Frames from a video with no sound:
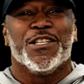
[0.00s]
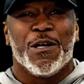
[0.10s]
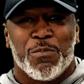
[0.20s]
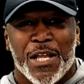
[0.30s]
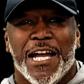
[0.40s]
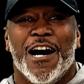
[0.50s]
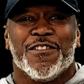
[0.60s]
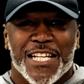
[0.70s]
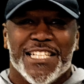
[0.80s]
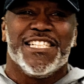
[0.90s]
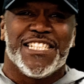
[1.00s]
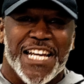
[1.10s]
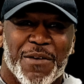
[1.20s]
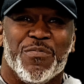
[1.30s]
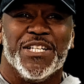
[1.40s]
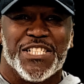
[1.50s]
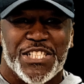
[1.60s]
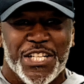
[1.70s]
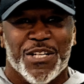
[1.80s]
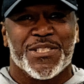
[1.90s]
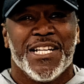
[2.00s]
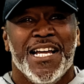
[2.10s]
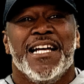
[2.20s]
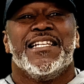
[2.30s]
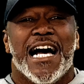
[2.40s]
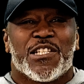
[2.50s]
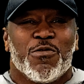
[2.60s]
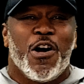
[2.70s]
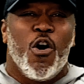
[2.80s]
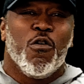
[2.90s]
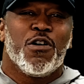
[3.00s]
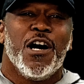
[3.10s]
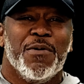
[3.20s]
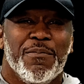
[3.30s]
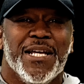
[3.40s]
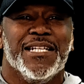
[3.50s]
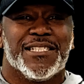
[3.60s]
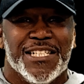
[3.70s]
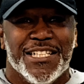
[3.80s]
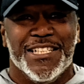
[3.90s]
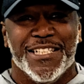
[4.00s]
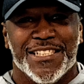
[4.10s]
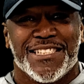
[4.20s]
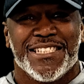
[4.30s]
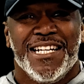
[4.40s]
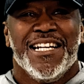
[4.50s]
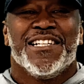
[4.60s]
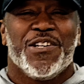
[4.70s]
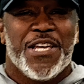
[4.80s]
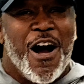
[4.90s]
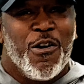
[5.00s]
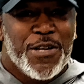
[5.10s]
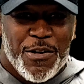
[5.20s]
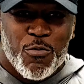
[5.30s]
the playoffs and the championships. That's what homecoming means to us. So y'all get